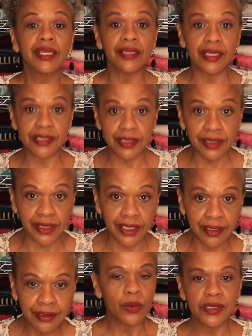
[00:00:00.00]
that's ugly,
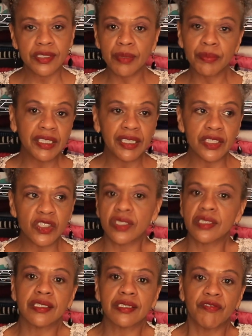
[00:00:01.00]
or it's something that
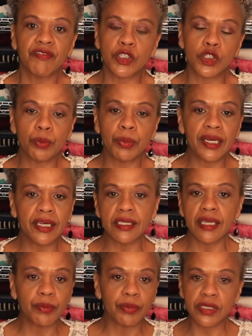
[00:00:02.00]
just doesn't fit your body
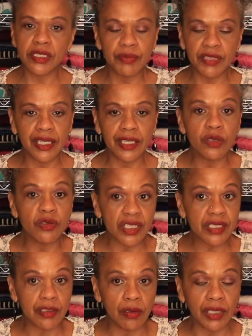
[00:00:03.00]
type, or something that you
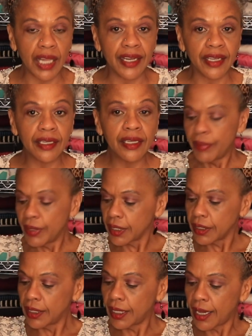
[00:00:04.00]
just don't like.
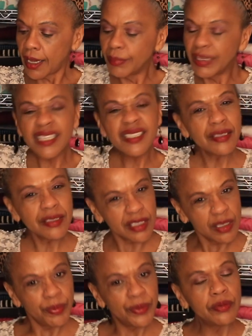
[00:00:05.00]
But I mean, it's a
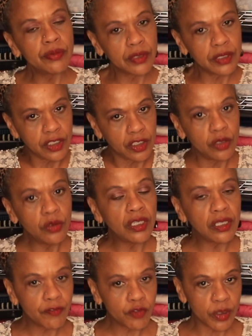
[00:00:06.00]
simple, cute
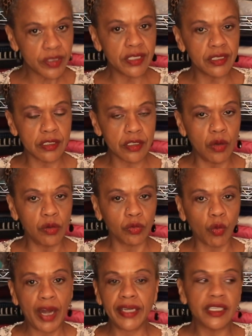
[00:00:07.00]
enough dress in its own
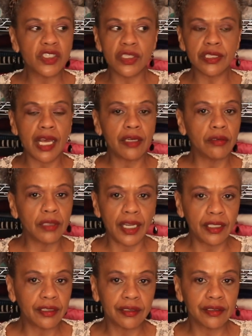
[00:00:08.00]
right. It just, I don't
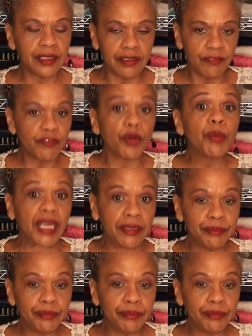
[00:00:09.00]
like it for me.